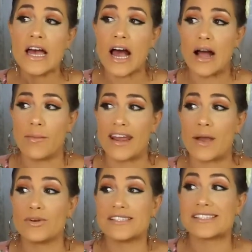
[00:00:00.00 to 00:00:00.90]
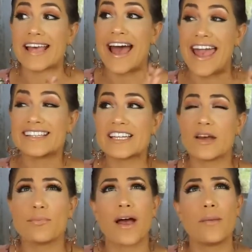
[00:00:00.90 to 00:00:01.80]
And I
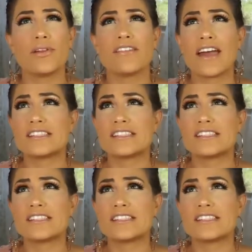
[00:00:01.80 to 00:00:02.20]
believe I